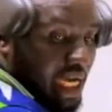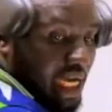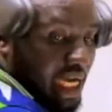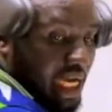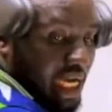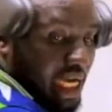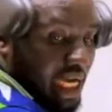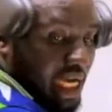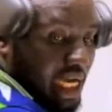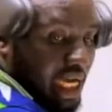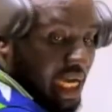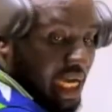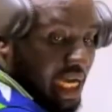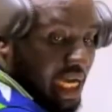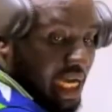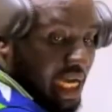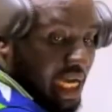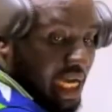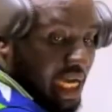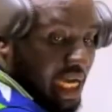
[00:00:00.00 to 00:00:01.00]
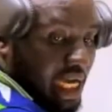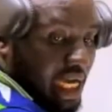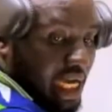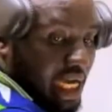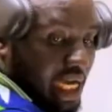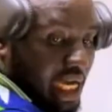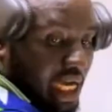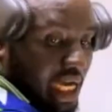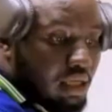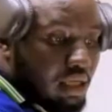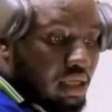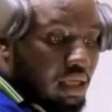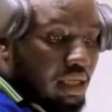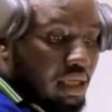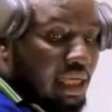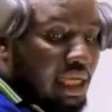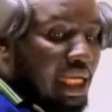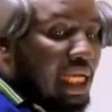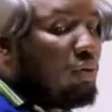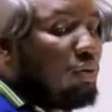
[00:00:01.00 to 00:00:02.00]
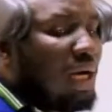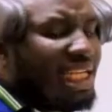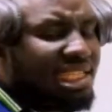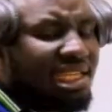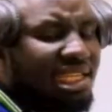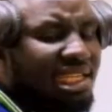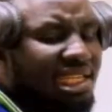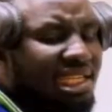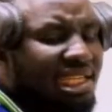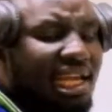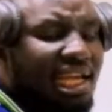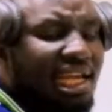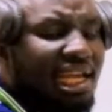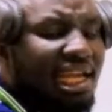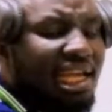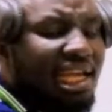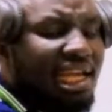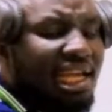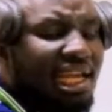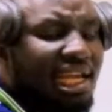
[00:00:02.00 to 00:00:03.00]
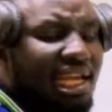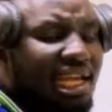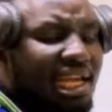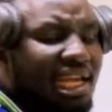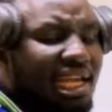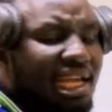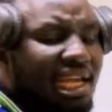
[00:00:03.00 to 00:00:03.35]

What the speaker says: much is it? And once I get those things, I'll just